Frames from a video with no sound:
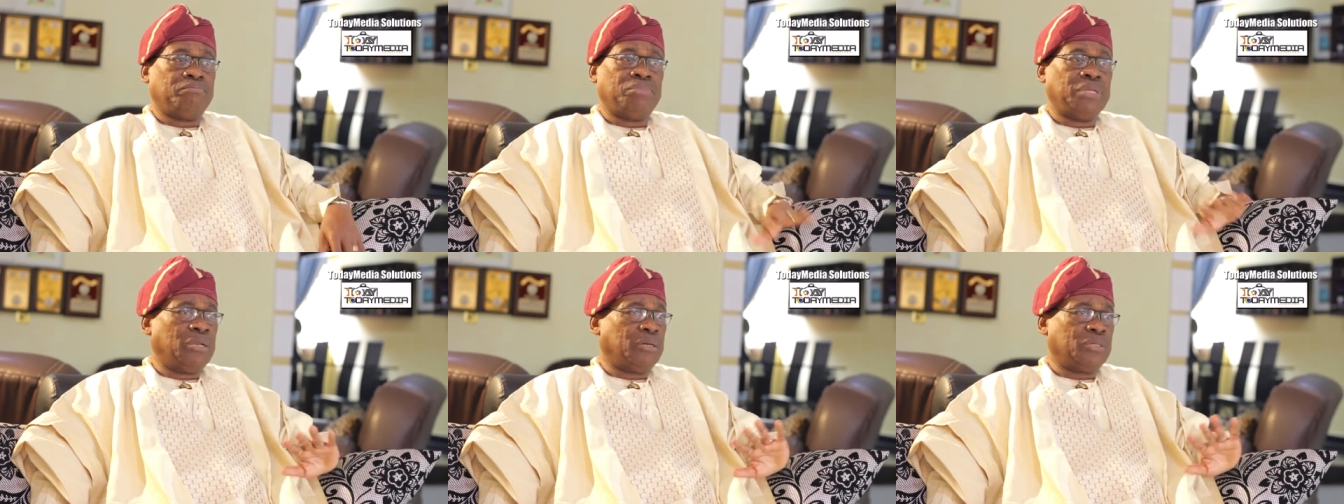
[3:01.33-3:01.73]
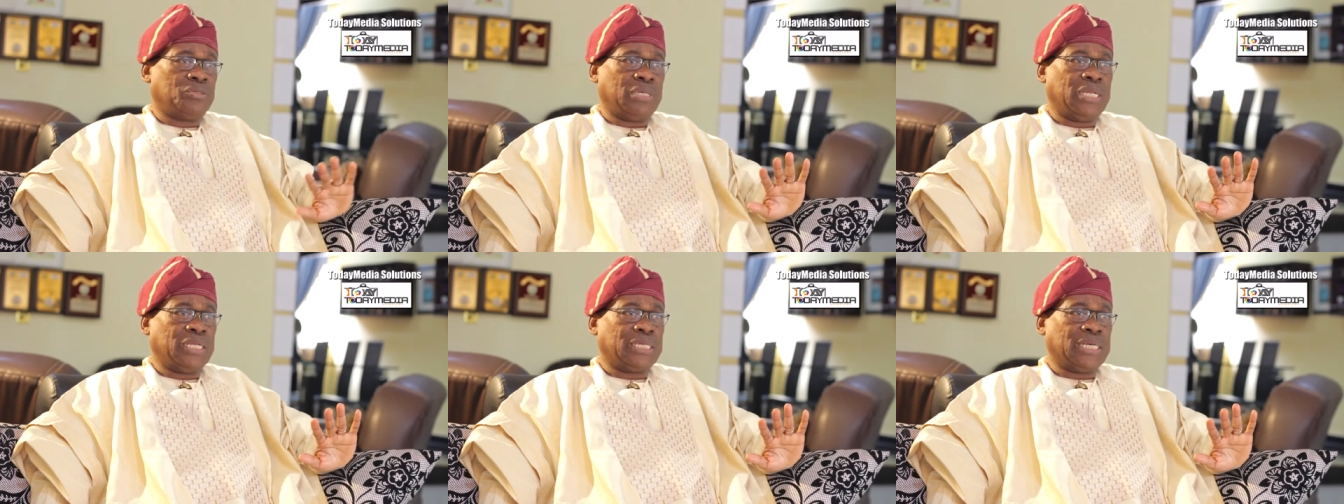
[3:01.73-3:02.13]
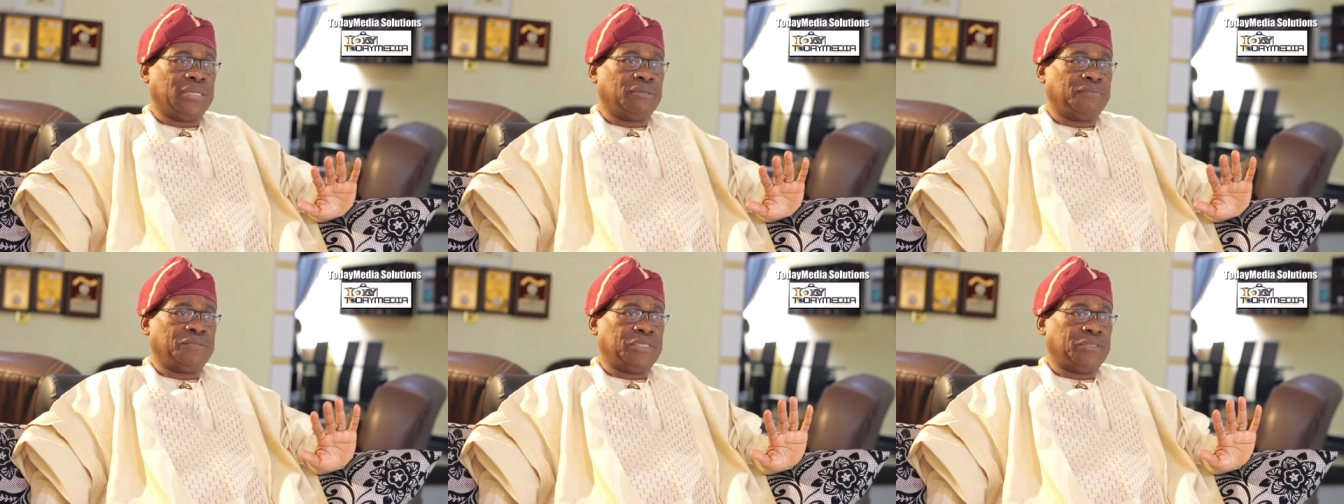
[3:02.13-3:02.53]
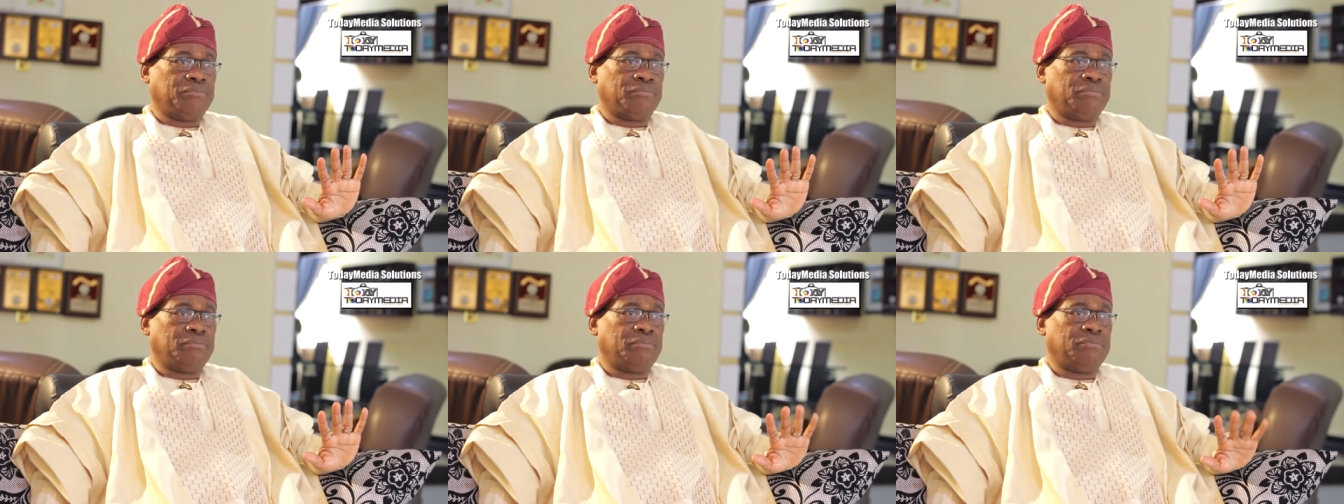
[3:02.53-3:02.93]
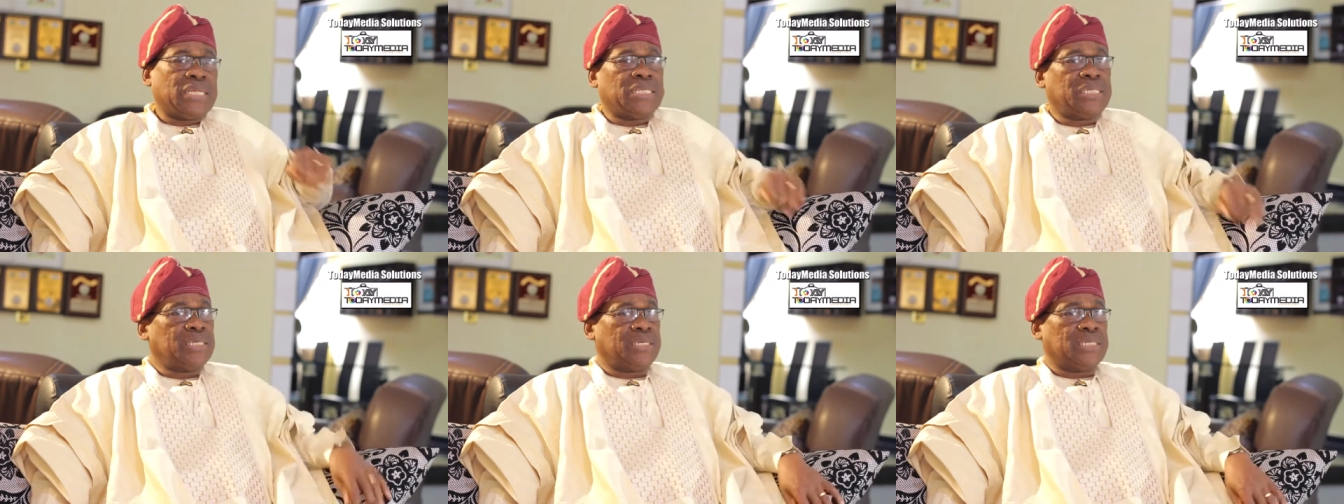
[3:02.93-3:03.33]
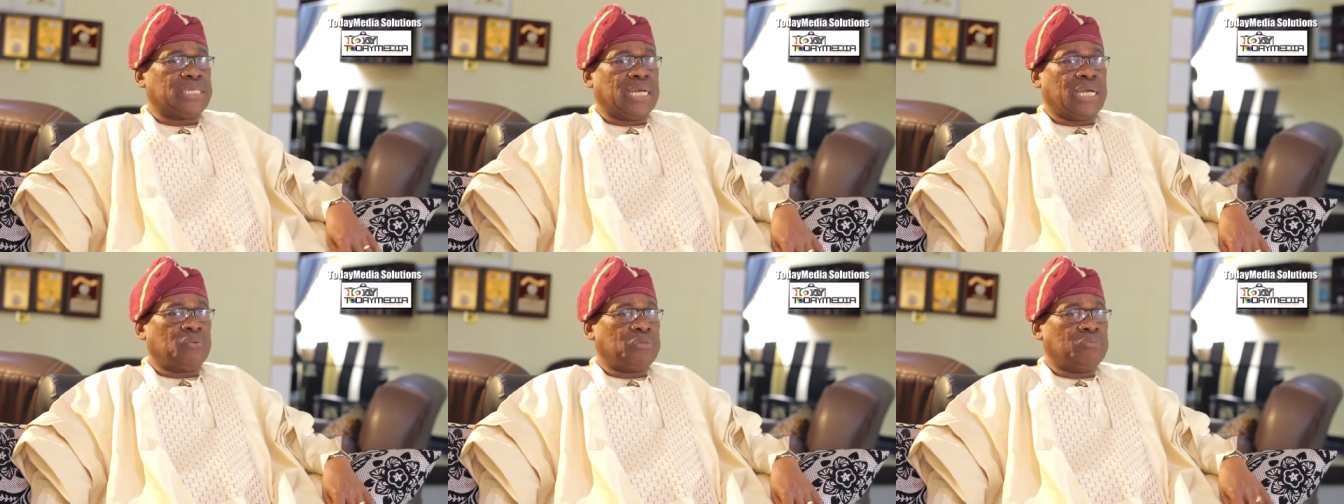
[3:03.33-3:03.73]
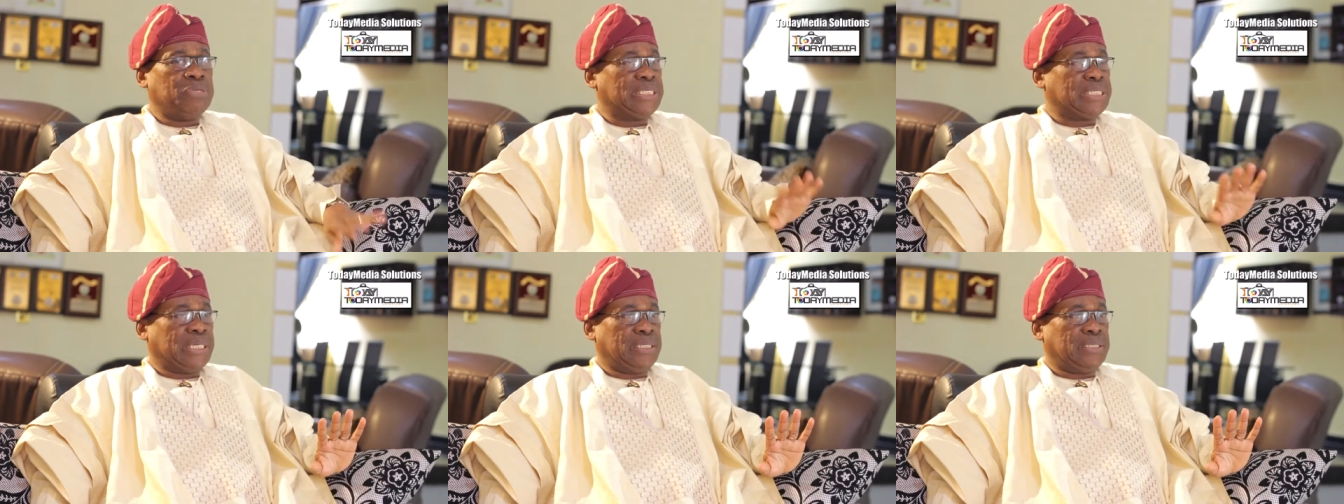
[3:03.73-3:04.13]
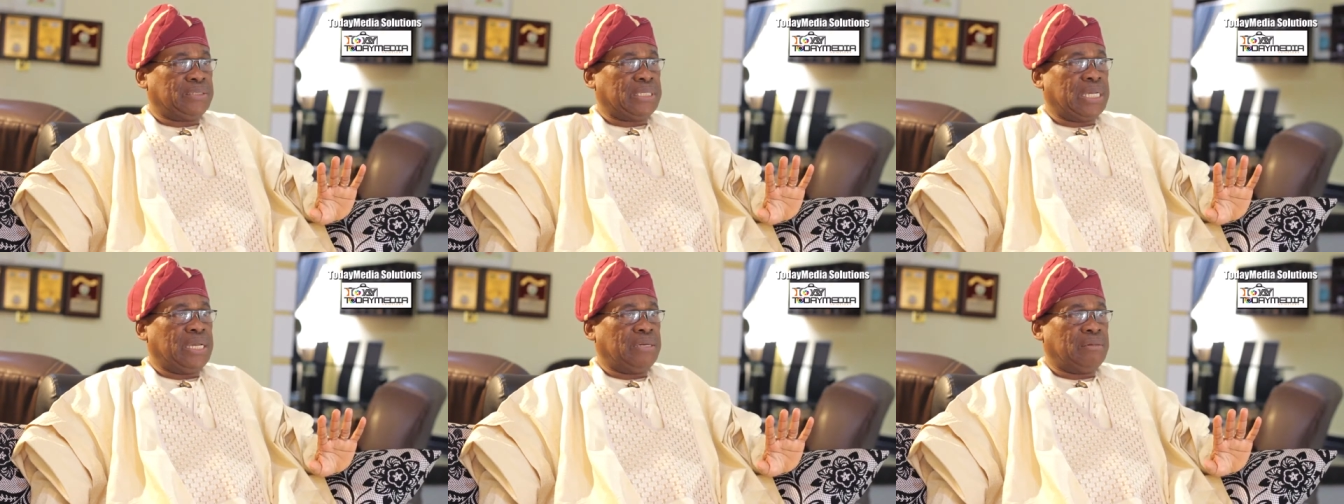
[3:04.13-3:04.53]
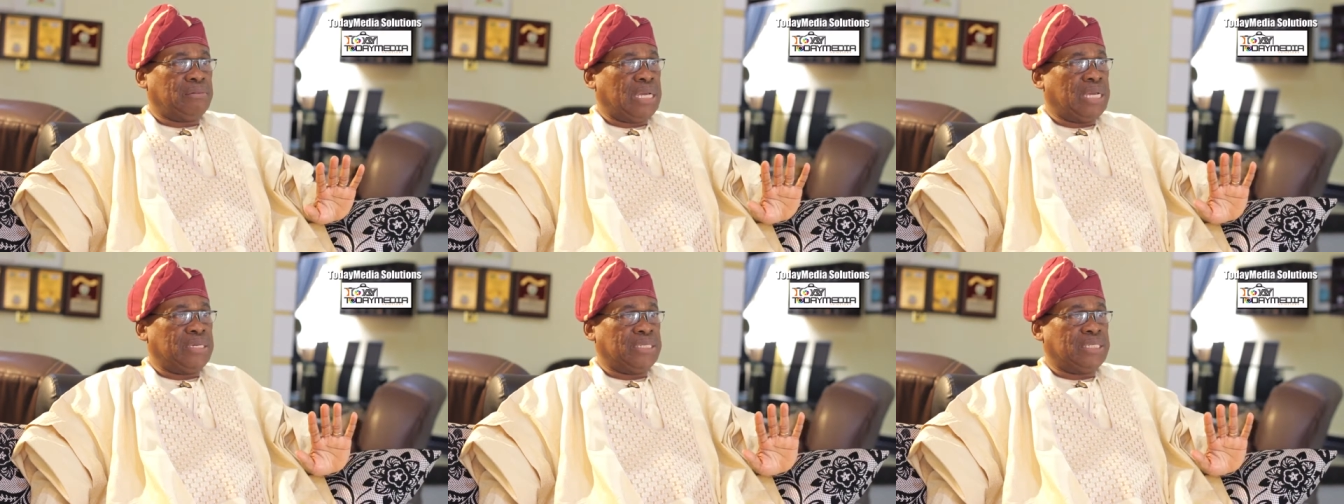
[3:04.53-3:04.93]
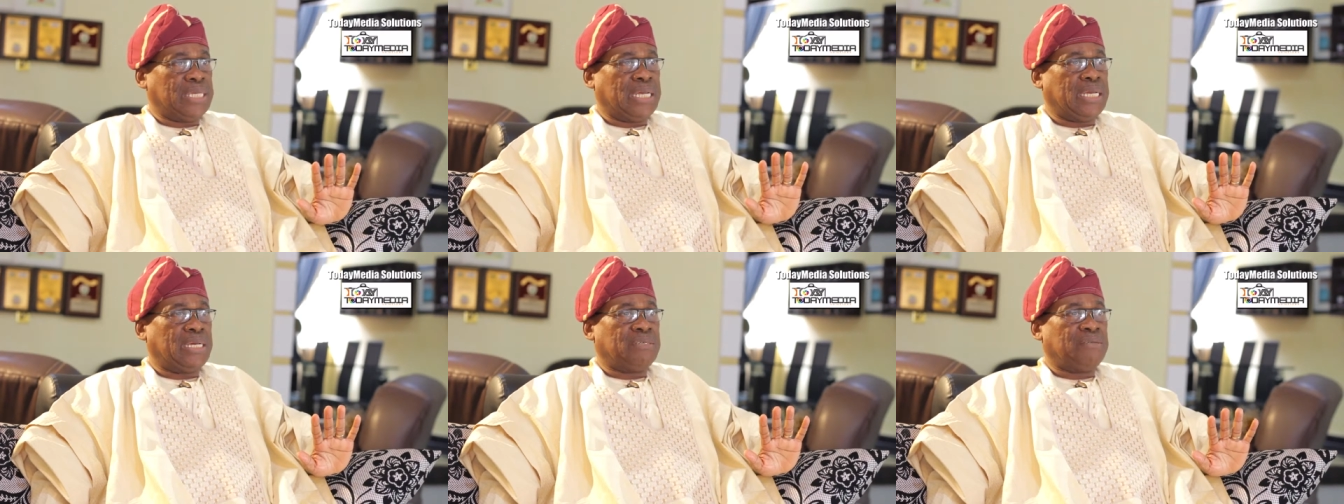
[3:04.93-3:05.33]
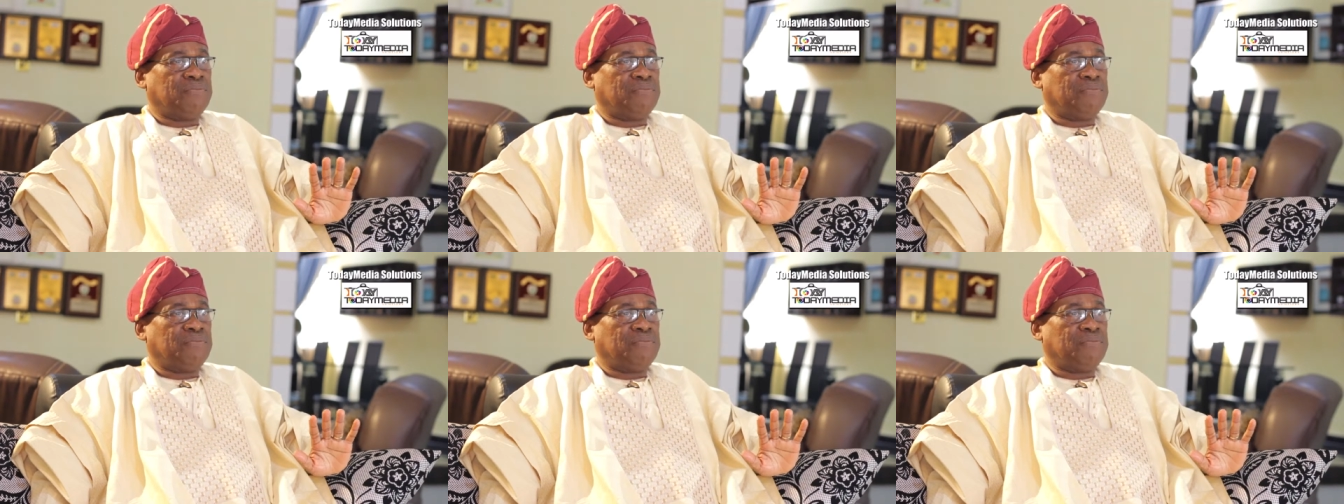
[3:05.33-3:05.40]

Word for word: belong to that kind of team. I didn't retire with bitterness. I, I retired